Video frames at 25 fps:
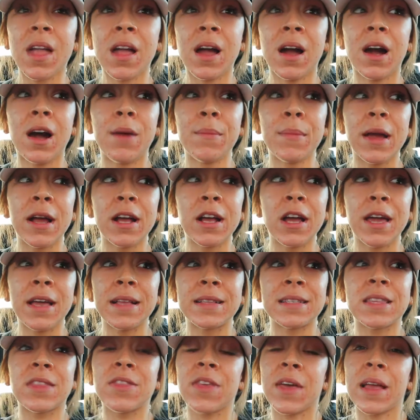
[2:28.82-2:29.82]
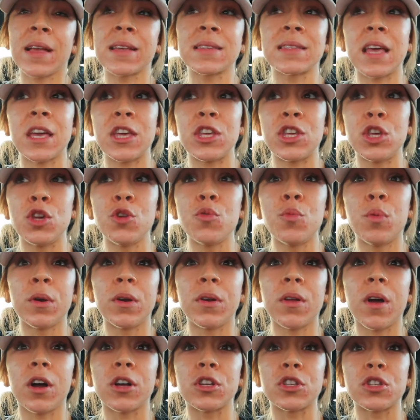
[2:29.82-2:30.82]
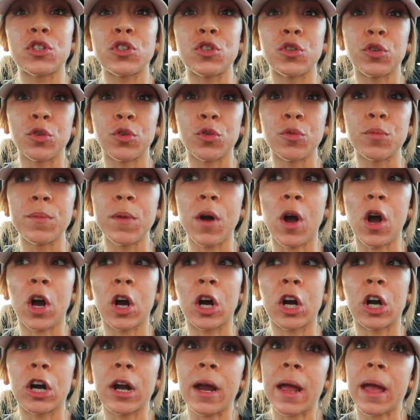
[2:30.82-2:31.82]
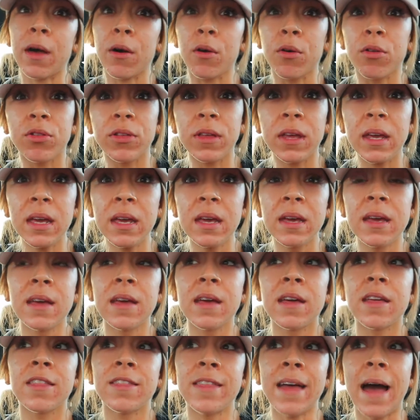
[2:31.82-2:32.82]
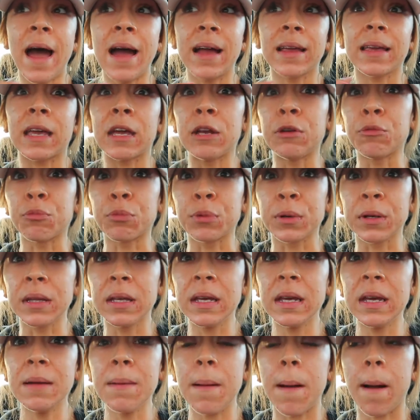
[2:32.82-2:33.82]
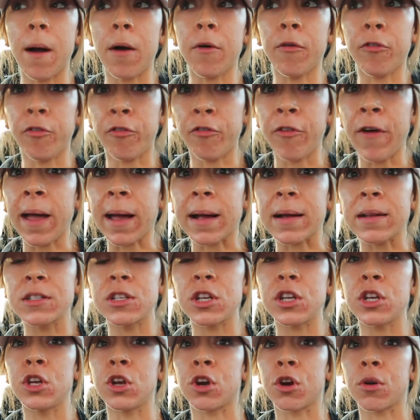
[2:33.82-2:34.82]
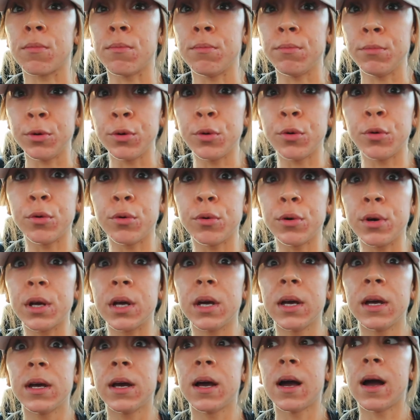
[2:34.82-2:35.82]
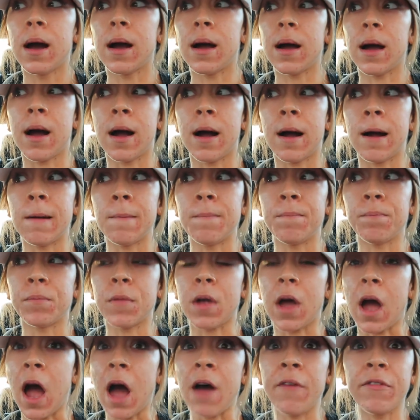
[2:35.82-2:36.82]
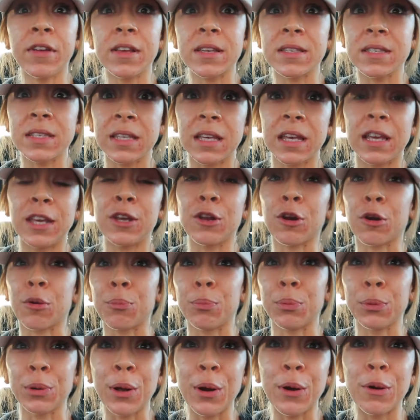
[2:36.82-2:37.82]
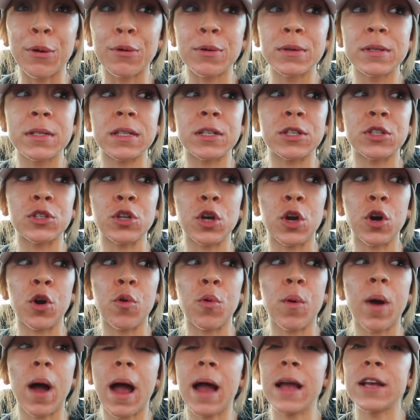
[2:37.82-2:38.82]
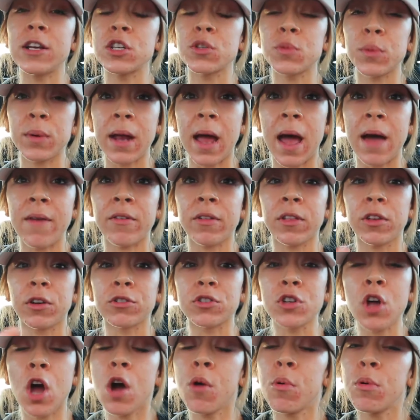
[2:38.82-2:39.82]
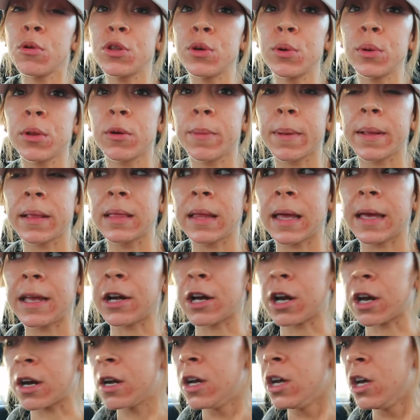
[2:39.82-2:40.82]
Um, it, it's things that you would assume are healthy that can really affect your mood, um, obviously your bloat. So I just wanna have a little talk with you a little bit later.